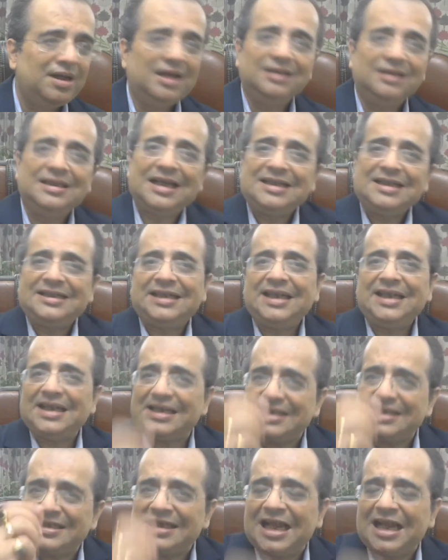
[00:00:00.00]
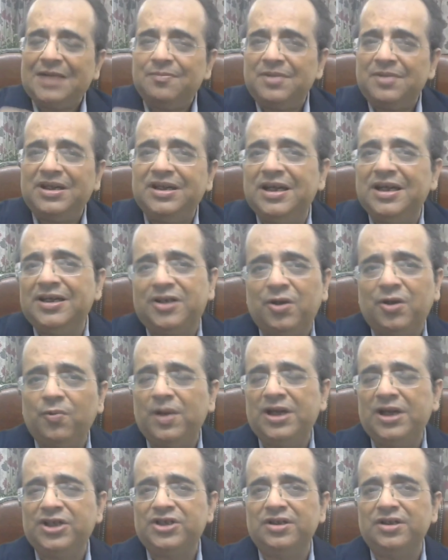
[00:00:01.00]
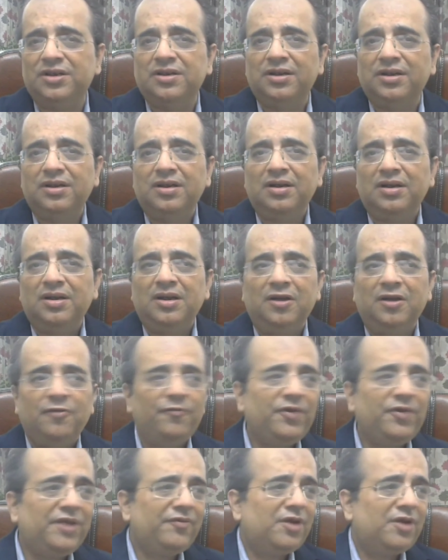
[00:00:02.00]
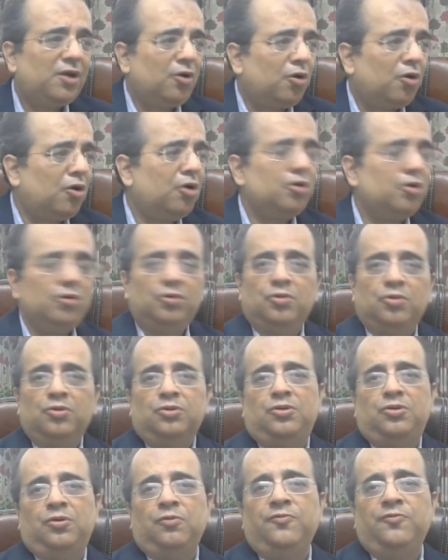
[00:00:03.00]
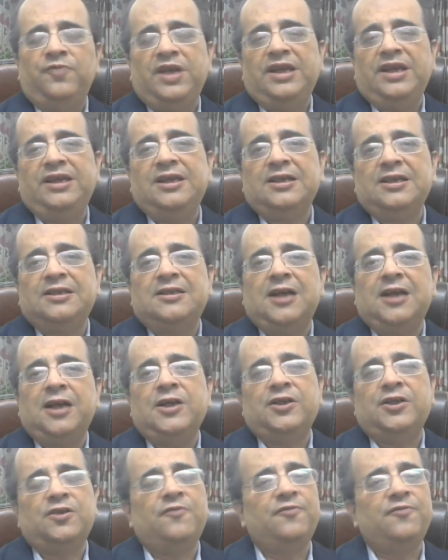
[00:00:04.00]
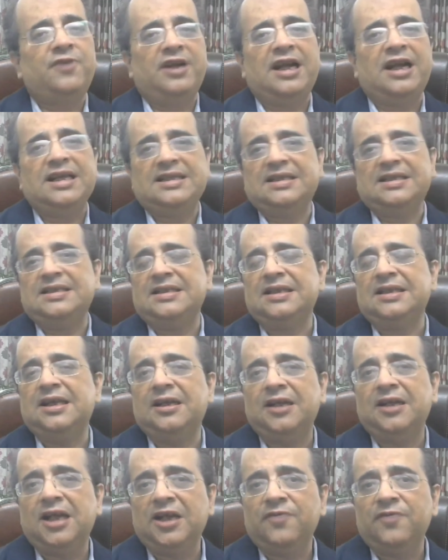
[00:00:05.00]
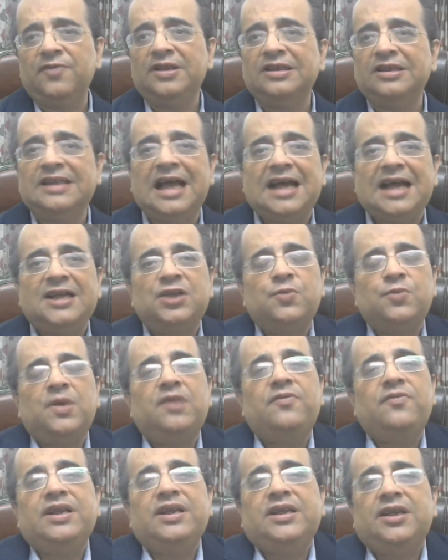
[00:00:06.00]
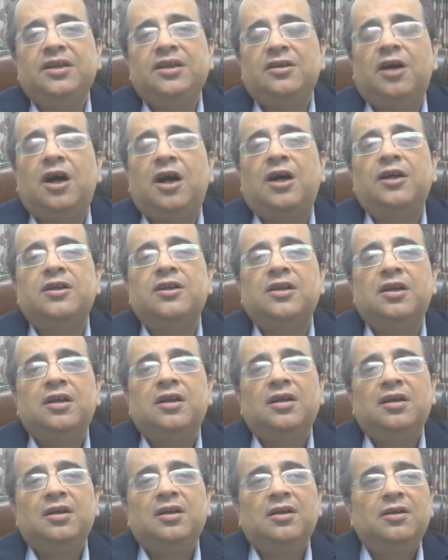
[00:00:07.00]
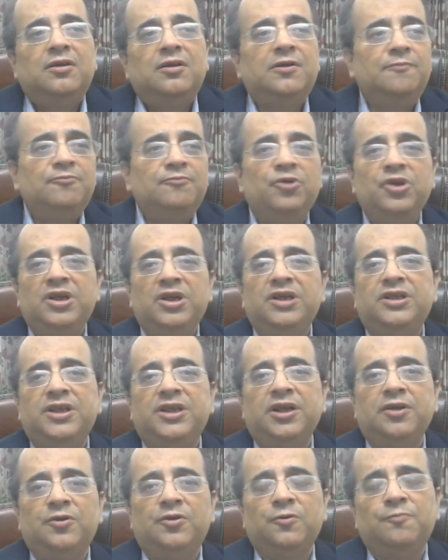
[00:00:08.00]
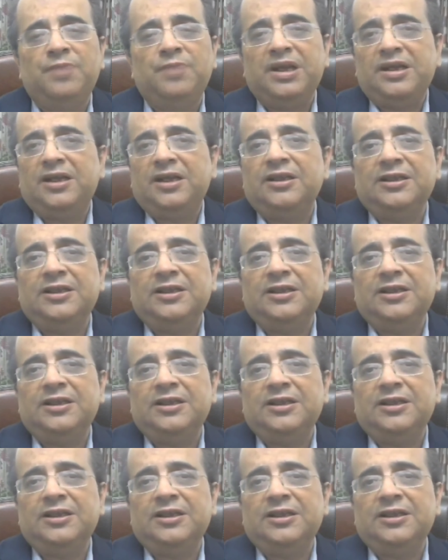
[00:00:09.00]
Then T is timely intervention we will all go through various kinds of crises in our life and that's where we need our community to bring in